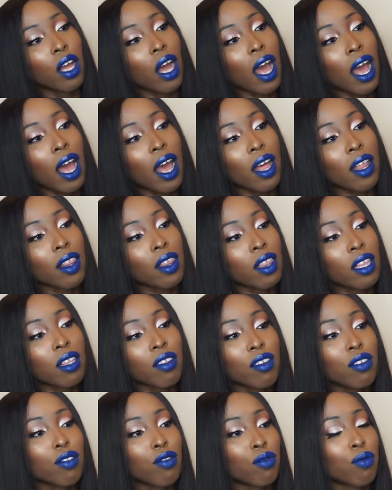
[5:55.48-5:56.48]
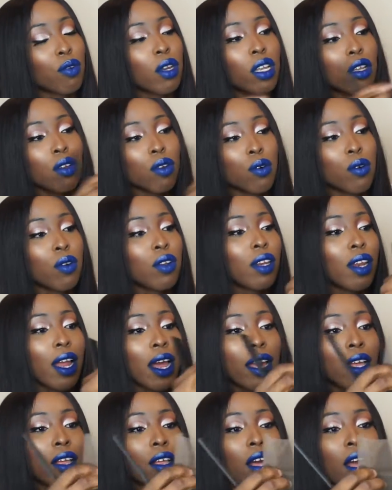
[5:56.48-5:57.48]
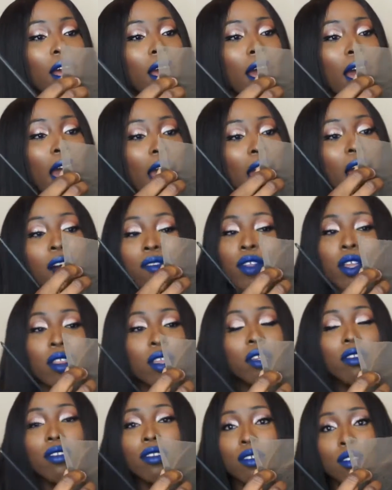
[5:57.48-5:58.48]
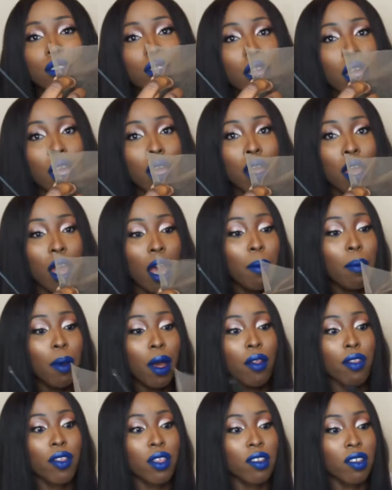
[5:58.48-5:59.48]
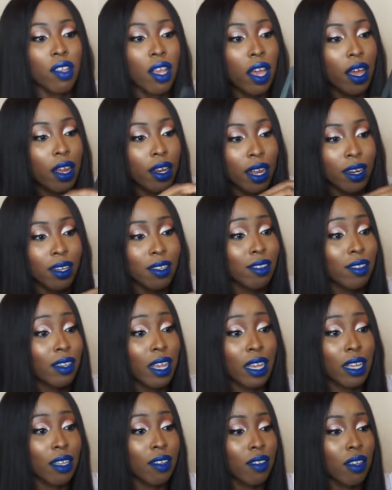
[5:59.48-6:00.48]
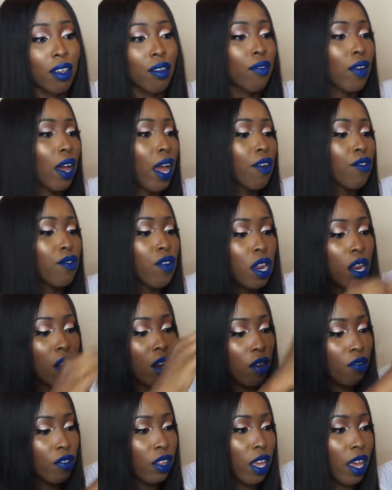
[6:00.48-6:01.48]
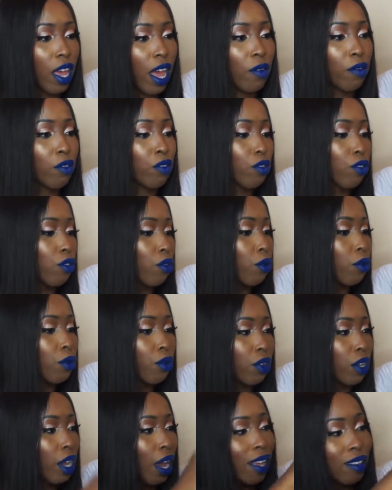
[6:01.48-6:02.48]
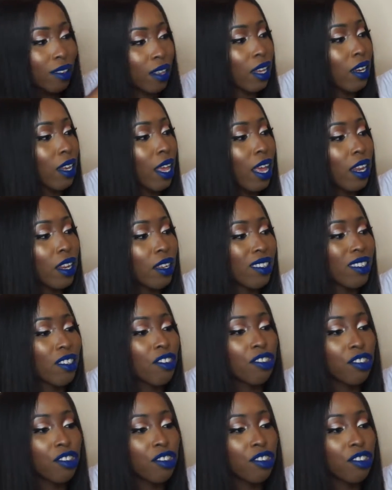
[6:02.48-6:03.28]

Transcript: and this is really good like I have nothing to say about this hair that is negative I really love the hair I've showed you guys that the hair doesn't